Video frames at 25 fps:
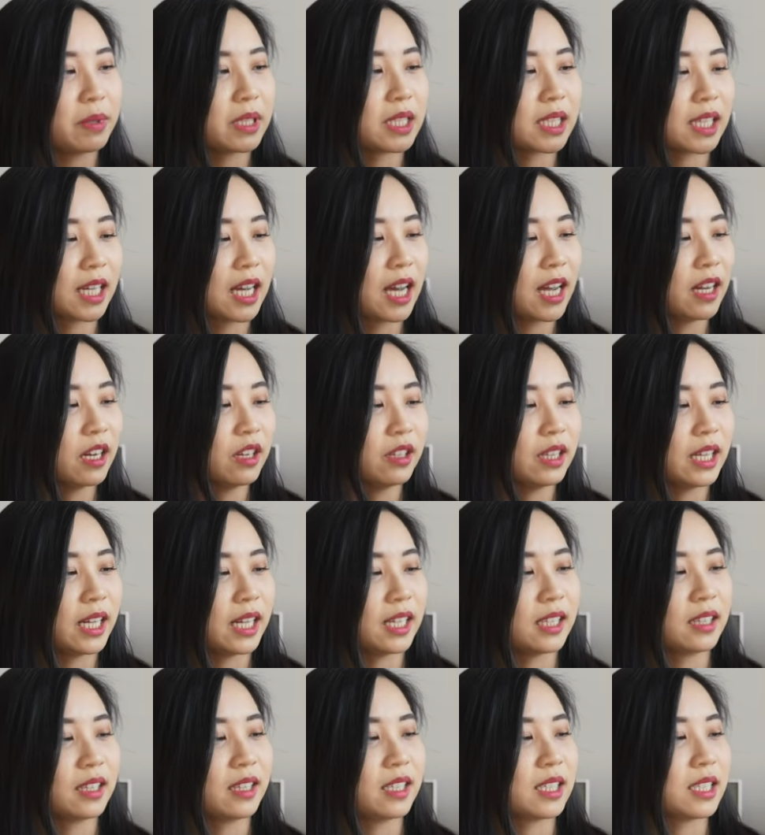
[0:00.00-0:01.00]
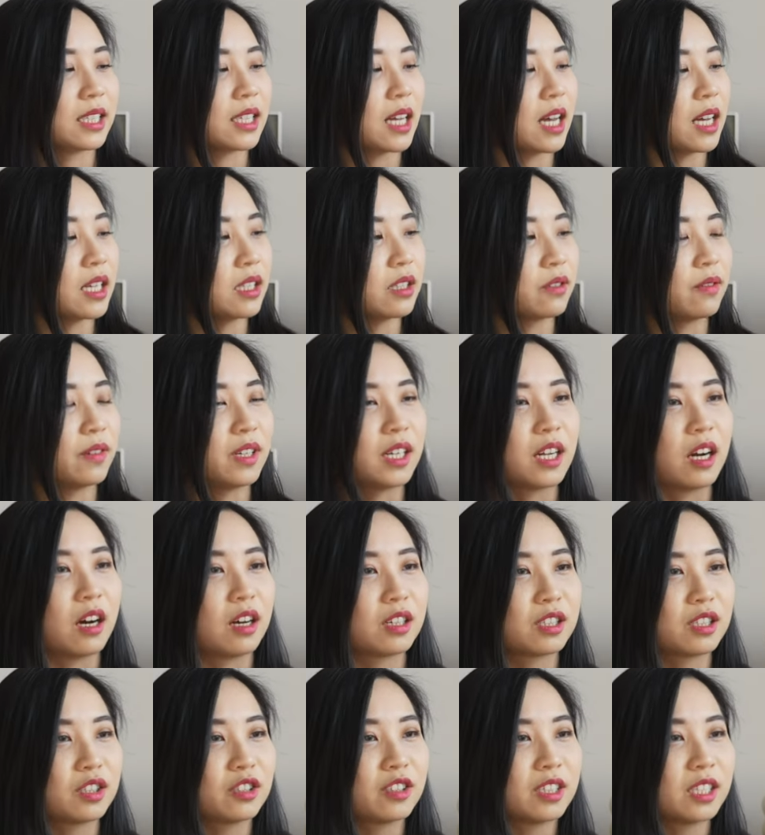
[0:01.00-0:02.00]
It's kind of like the size of an
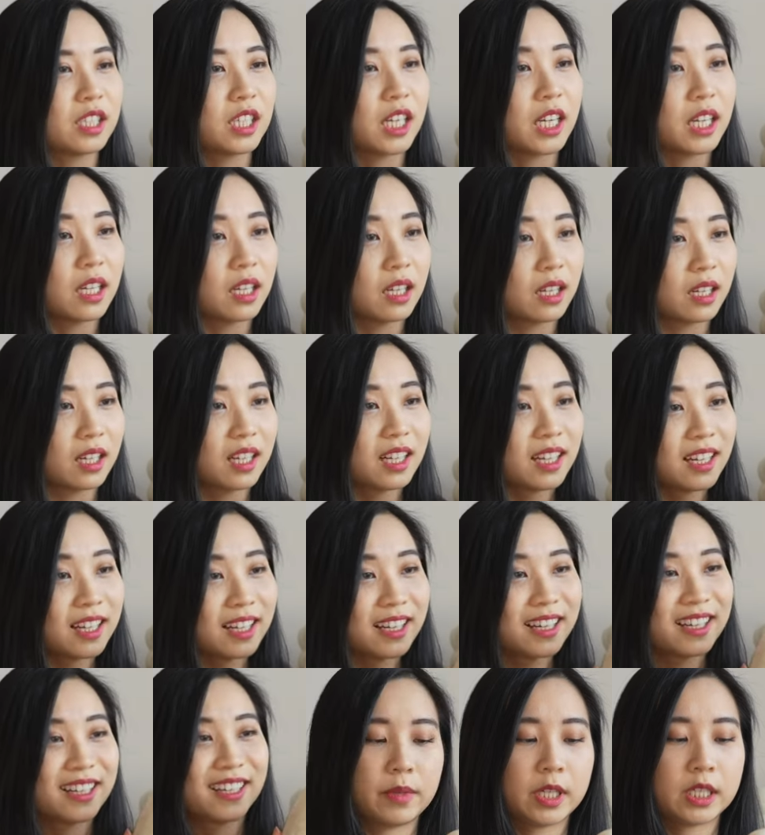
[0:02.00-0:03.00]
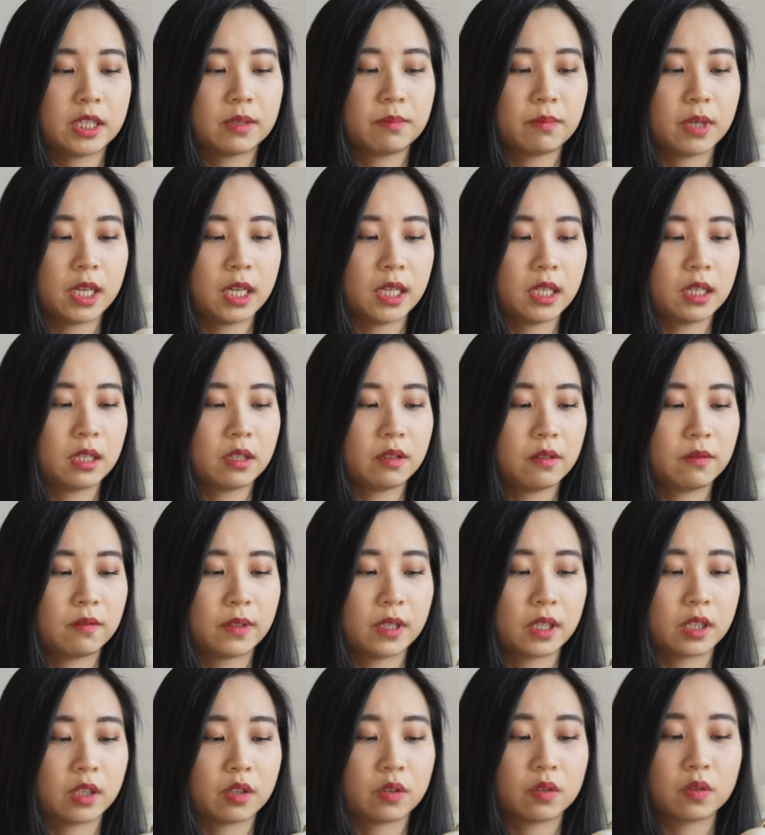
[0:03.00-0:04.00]
ostrich egg. It's made of
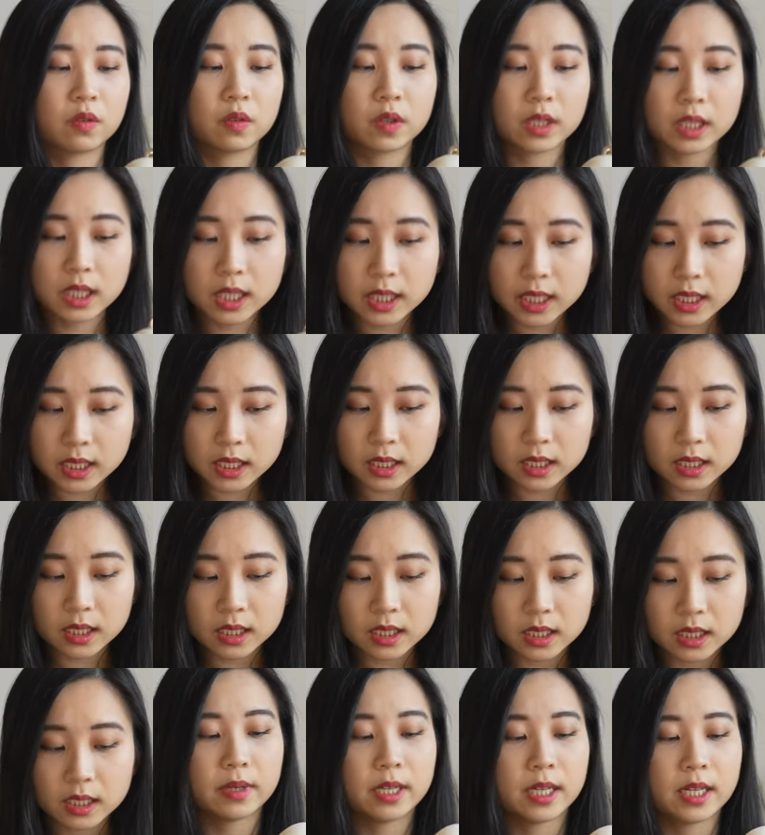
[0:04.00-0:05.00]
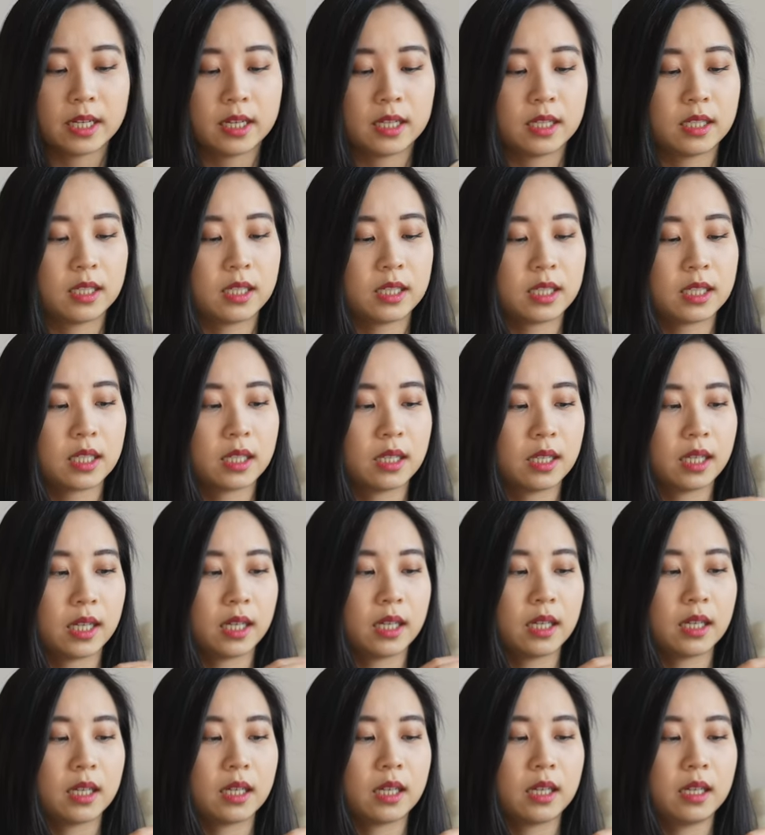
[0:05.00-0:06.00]
acrylic and it's
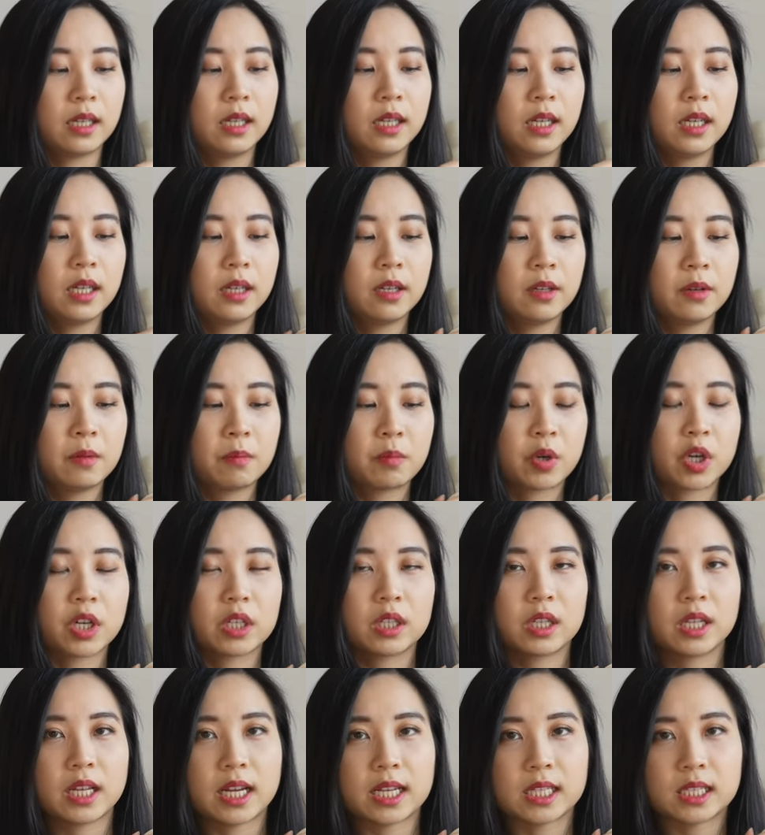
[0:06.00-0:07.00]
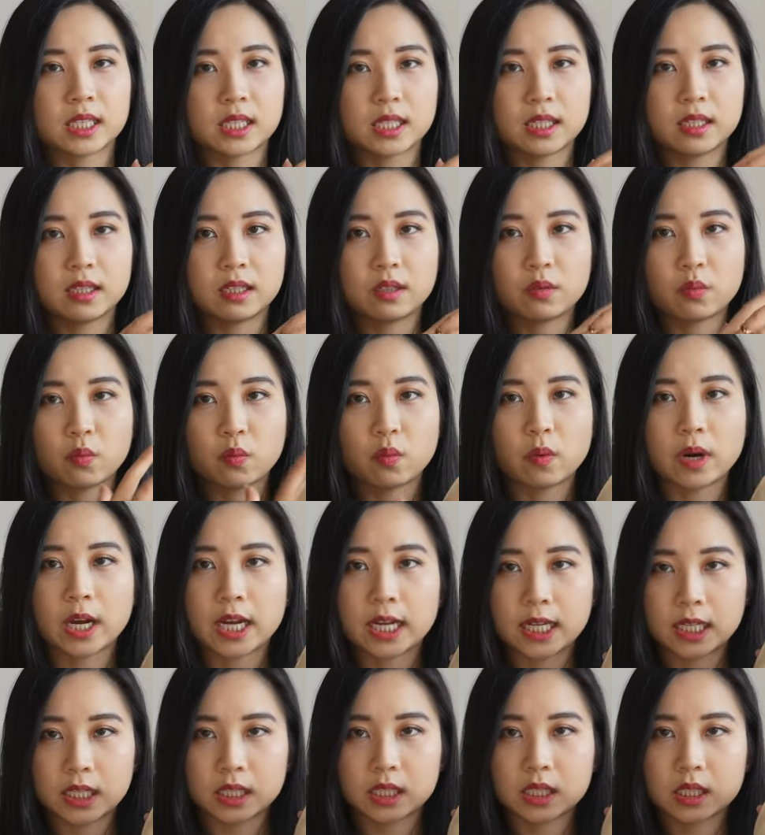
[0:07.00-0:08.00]
like a pearlescent
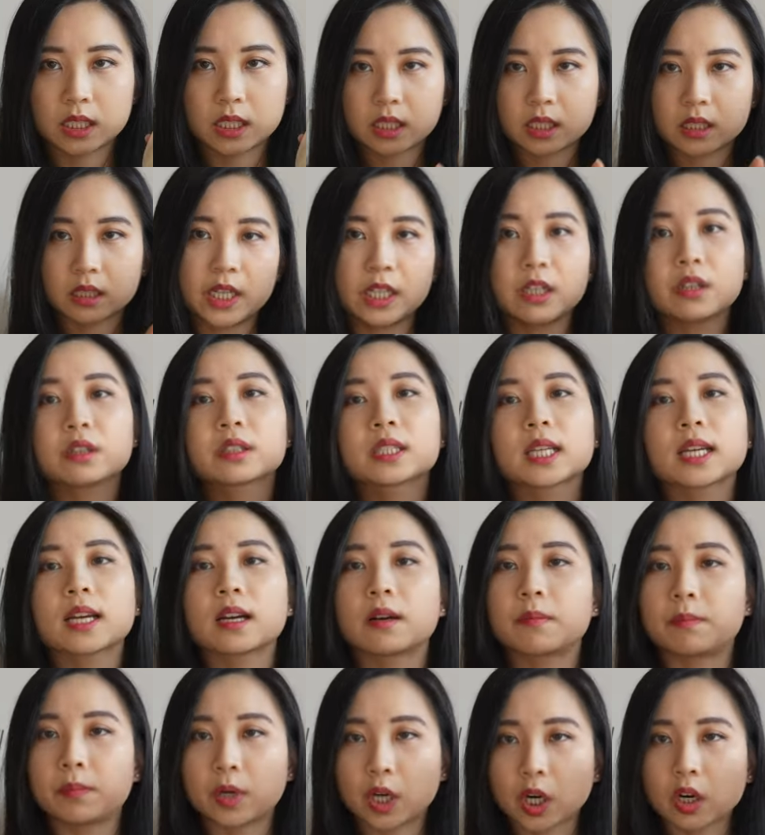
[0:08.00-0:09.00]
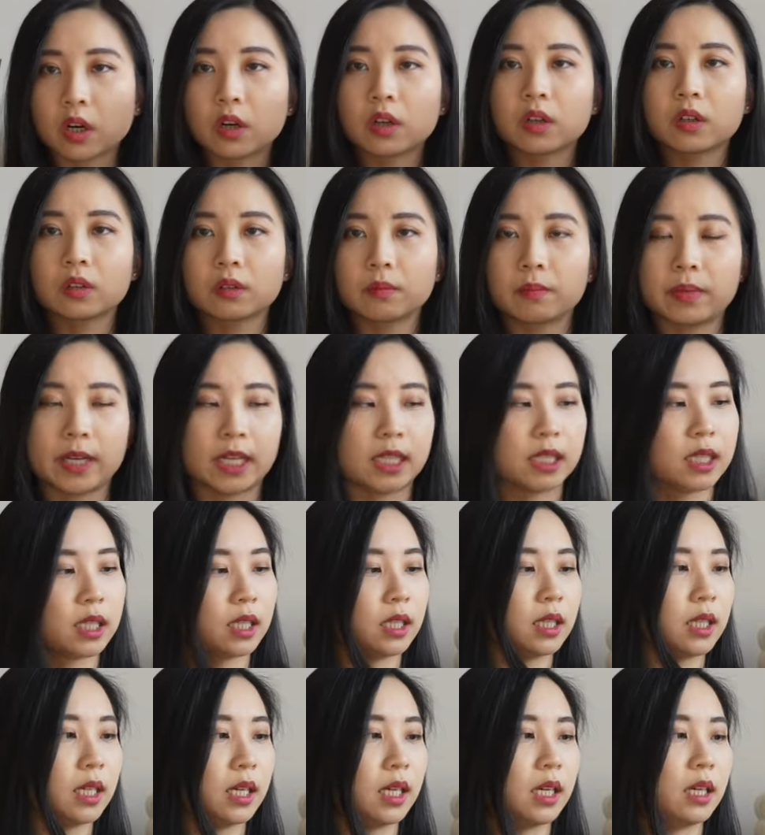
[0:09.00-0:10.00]
white. It looks like a pearl
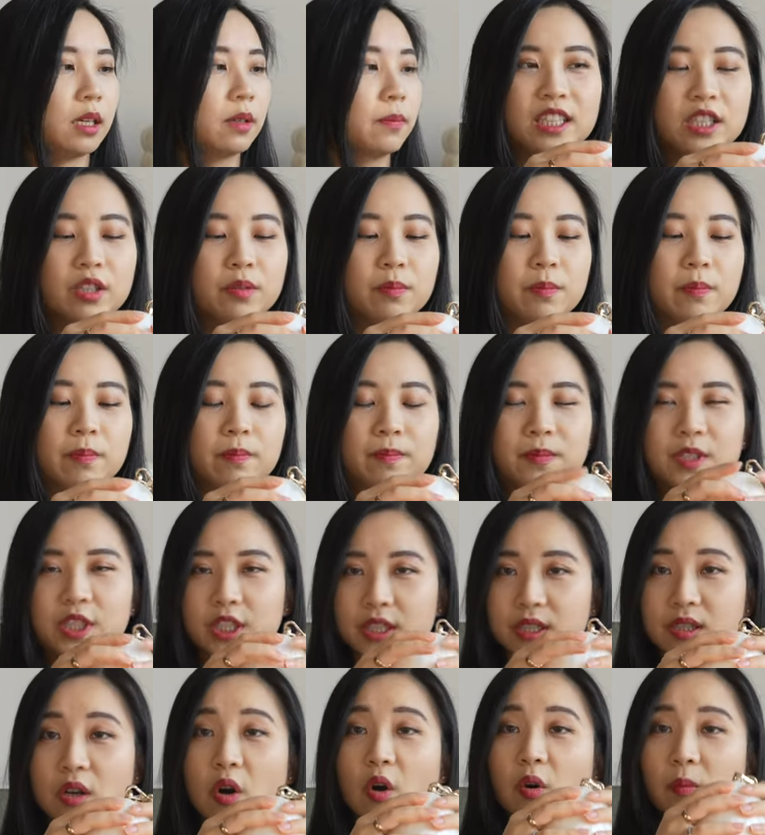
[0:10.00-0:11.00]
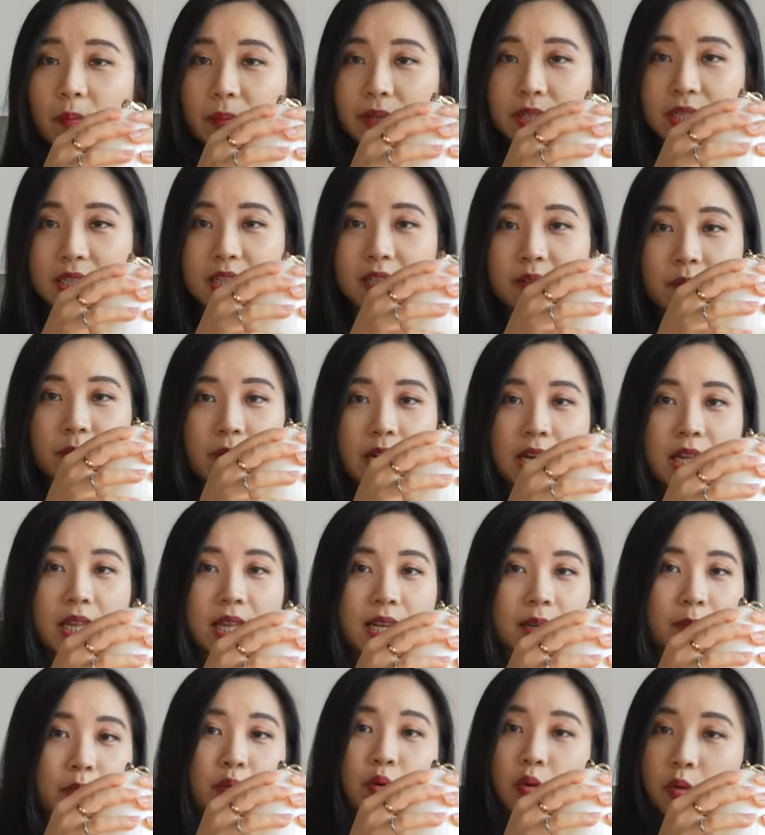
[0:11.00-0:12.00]
basically. You just open it by
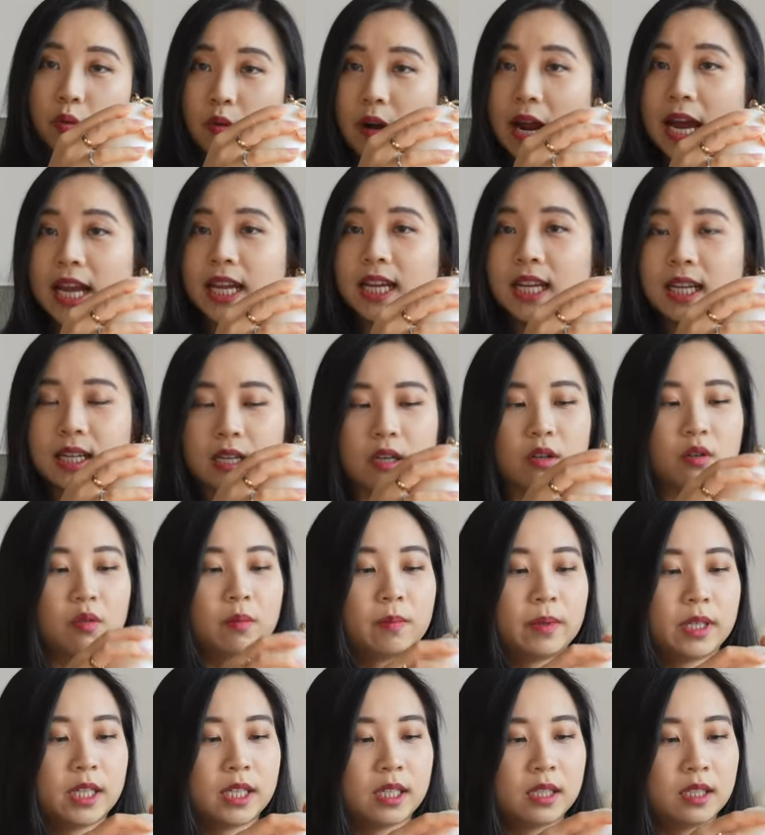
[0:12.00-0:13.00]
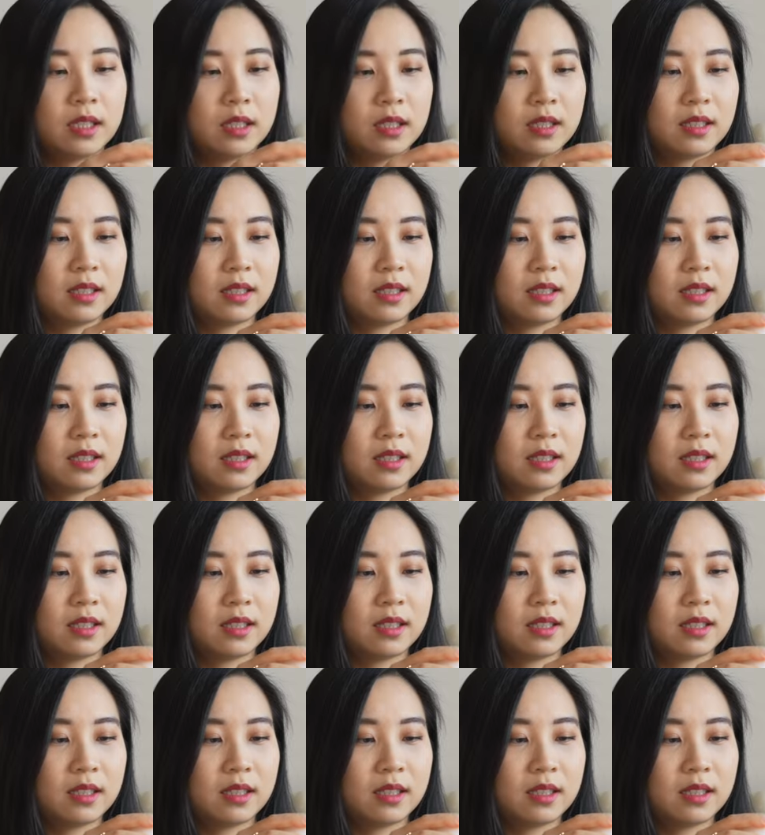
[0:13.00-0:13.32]
like prying it open.